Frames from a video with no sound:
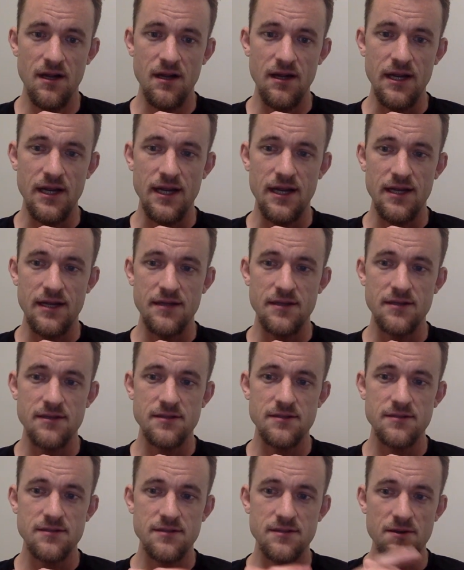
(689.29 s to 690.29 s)

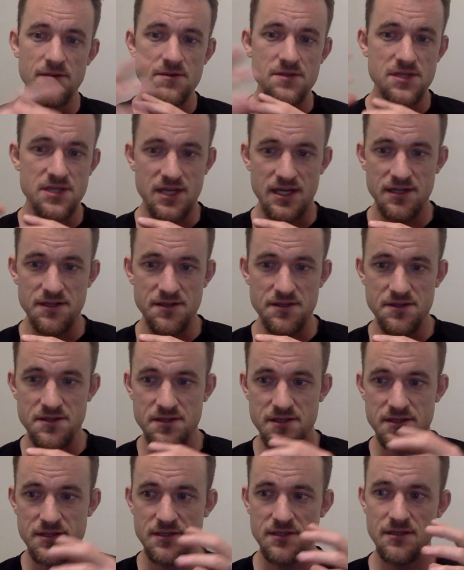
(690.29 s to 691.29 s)
And those
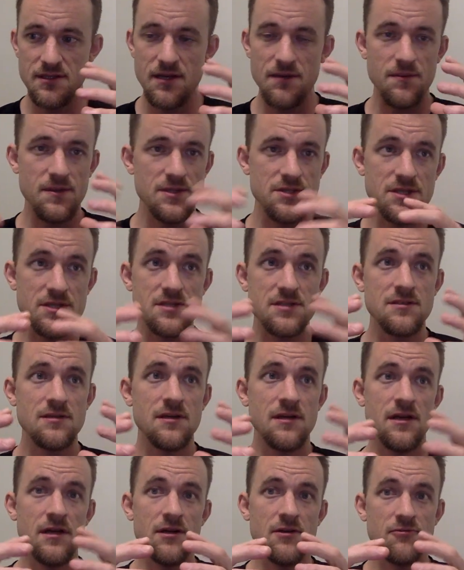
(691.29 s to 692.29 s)
skills that we just
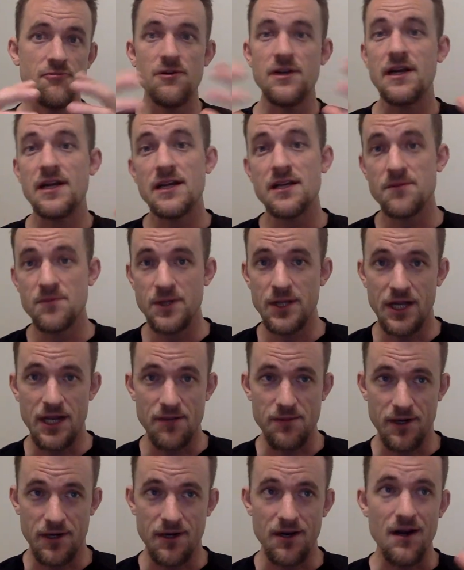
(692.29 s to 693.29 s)
randomly
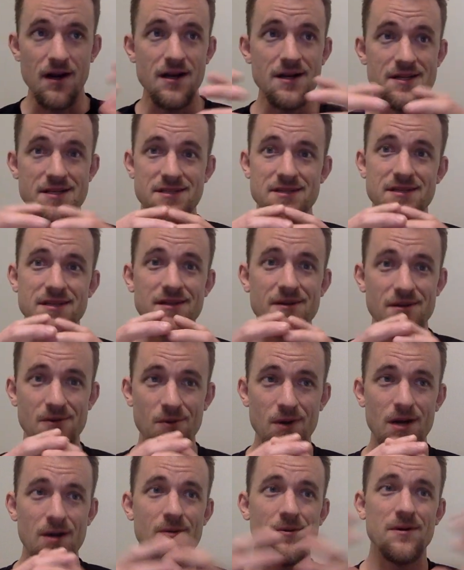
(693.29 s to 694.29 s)
come across,
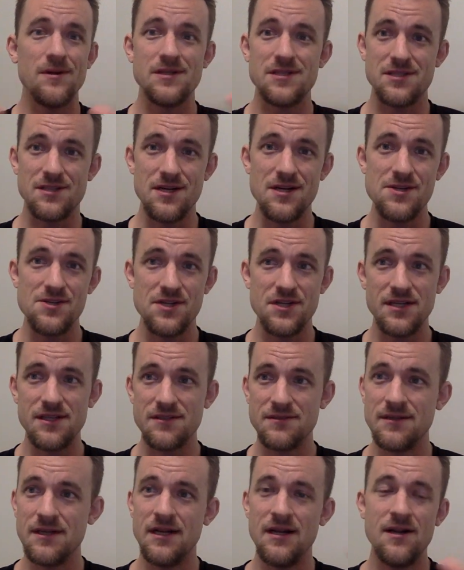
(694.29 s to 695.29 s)
while we're
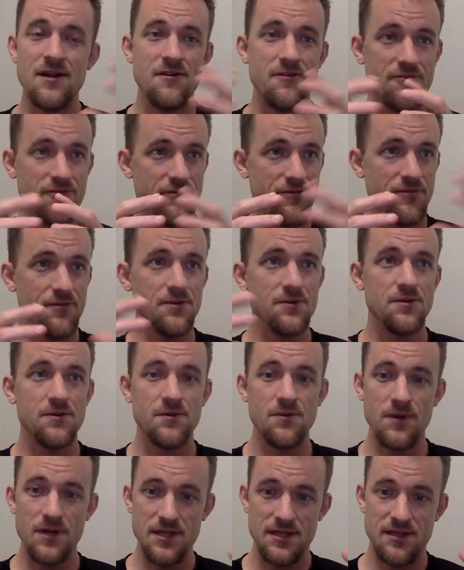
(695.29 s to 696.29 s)
searching
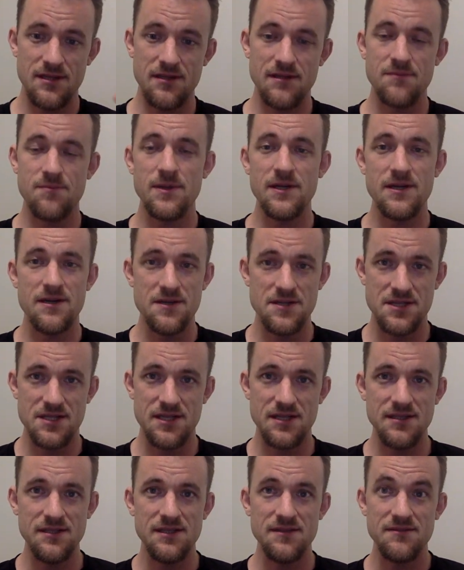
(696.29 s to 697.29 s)
through what the player's
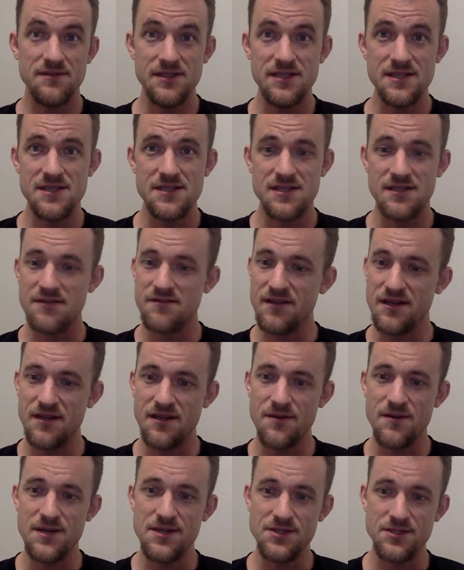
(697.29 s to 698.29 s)
skill level is in
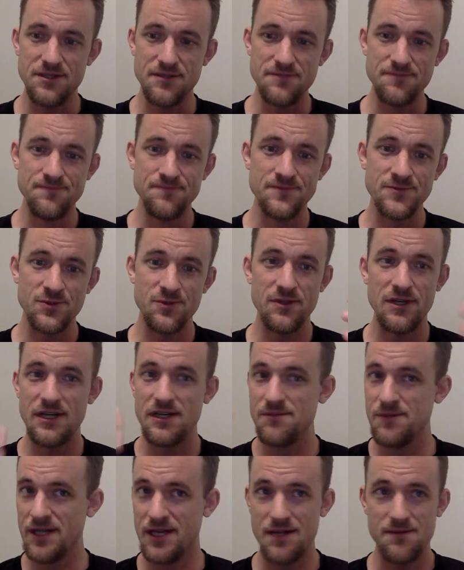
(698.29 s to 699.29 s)
evaluation, we
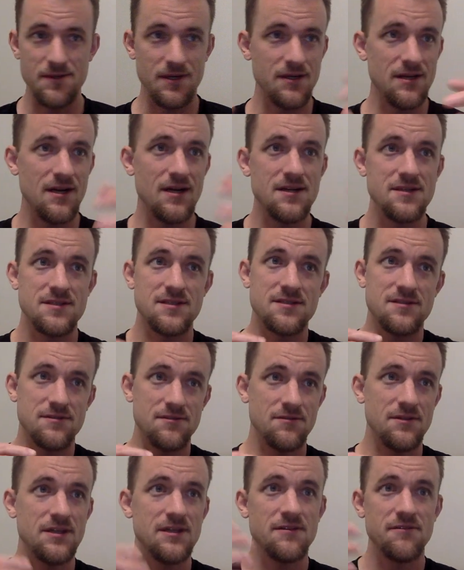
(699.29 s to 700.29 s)
randomly come across
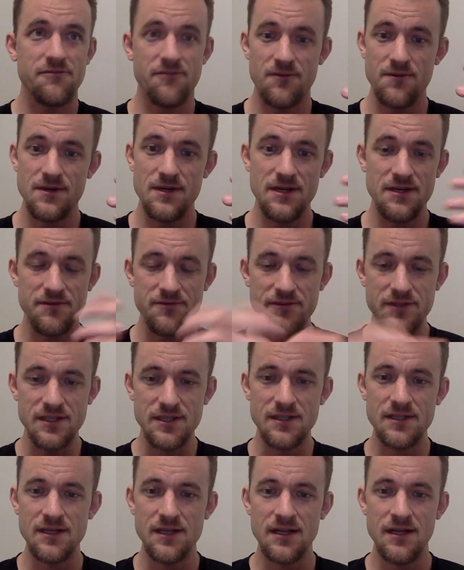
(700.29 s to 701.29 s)
3 or 4 different